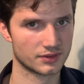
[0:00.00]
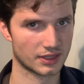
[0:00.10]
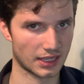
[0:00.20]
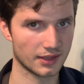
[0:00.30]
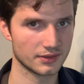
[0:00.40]

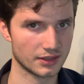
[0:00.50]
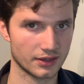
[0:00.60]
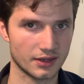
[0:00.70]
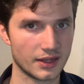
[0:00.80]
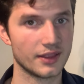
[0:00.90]
Okay.
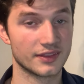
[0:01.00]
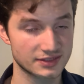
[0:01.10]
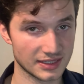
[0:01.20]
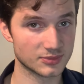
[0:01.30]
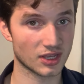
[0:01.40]
And
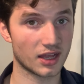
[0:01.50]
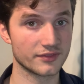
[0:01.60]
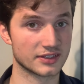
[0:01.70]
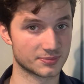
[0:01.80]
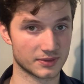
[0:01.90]
this seems
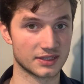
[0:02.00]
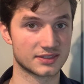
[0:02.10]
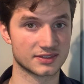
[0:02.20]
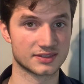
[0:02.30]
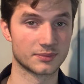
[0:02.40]
obvious, but
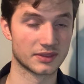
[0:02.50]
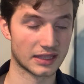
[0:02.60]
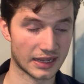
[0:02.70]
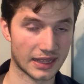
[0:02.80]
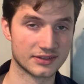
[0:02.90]
this is something
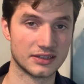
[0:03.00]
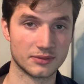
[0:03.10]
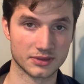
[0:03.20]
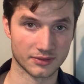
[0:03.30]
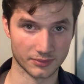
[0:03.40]
that I had to deal
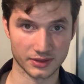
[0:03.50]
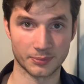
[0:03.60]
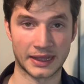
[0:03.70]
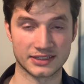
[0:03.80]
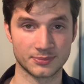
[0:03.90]
with the
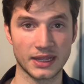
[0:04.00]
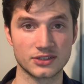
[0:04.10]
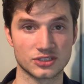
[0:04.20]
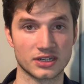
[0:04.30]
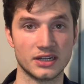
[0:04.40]
past
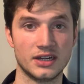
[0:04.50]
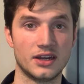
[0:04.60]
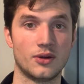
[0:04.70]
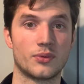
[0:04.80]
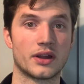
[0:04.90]
manager,
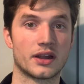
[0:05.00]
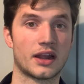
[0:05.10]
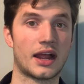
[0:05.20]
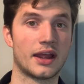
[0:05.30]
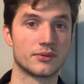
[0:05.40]

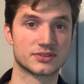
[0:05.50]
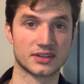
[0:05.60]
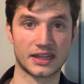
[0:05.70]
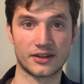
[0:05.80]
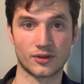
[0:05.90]
where I was
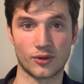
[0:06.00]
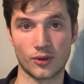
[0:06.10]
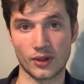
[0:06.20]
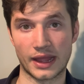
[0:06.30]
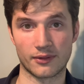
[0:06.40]
allowed a
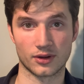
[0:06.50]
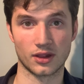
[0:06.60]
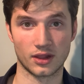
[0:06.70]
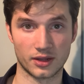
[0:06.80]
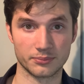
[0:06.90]
whole hour
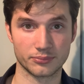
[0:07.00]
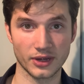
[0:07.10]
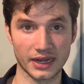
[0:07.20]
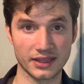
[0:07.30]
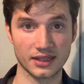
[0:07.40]
long
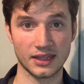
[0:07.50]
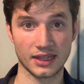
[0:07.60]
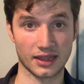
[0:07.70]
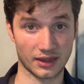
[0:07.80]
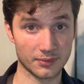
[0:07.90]
break.
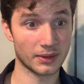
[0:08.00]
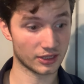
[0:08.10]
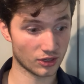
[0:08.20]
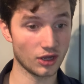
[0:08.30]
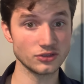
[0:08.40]
In my
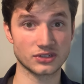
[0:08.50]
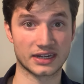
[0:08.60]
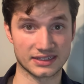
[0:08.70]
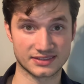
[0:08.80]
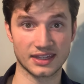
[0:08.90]

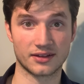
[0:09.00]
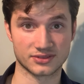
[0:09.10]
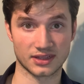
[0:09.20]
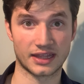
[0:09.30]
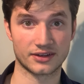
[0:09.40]
contract, it said I was
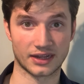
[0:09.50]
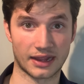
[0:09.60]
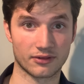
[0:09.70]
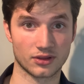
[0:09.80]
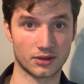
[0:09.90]
allowed an
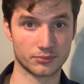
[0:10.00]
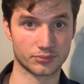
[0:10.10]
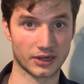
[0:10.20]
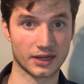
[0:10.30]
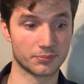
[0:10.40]
hour long
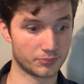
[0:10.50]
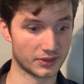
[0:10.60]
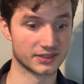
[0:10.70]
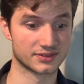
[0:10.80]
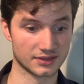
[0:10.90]
break
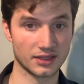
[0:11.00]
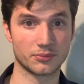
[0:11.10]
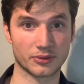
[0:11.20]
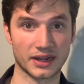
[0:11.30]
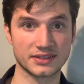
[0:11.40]
plus little
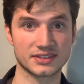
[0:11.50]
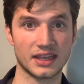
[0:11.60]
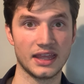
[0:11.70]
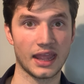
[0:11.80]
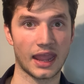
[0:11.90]
breaks.
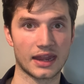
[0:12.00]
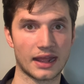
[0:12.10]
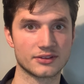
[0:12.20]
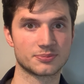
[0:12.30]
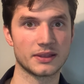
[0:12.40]
And
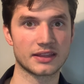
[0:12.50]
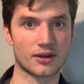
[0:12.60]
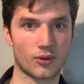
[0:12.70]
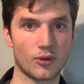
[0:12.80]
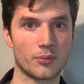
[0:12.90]
I would spend that
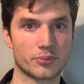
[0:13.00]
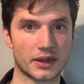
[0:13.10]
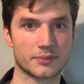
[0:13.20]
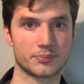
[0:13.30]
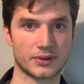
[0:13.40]
whole
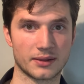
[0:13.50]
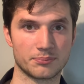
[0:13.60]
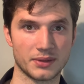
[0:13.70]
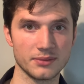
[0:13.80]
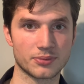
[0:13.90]
break playing
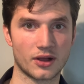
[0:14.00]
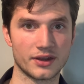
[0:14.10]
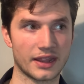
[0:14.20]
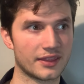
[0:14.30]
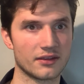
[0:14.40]
ping
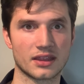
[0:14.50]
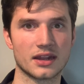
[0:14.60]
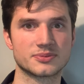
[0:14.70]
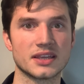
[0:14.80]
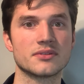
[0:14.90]
pong, and they'd get
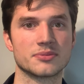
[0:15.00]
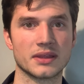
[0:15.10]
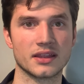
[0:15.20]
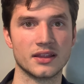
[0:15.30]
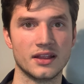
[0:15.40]
upset with
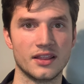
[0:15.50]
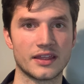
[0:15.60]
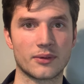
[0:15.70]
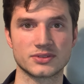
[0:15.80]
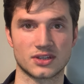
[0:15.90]
me
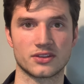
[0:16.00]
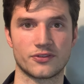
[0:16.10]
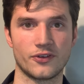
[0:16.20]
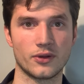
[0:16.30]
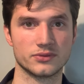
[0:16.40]
that I wasn't on the
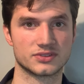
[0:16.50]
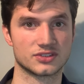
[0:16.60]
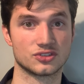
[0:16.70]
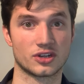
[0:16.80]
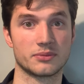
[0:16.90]
phones
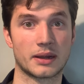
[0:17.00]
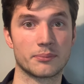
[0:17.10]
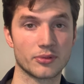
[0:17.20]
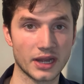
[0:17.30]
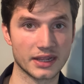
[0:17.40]
during my
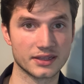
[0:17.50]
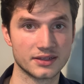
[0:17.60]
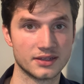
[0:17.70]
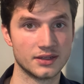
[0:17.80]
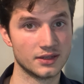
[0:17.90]
break.
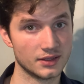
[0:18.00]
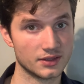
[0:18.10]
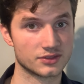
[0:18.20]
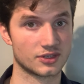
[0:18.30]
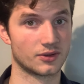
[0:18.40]

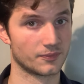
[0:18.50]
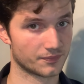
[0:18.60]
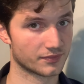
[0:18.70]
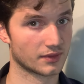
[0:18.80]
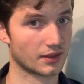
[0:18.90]
So
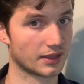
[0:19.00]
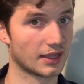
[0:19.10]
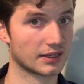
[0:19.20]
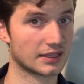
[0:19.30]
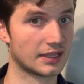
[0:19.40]

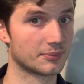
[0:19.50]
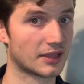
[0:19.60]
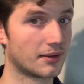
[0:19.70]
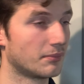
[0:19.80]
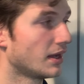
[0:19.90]
again, keep
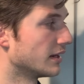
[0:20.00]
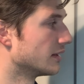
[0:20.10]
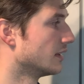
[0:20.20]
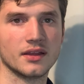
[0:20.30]
that in mind.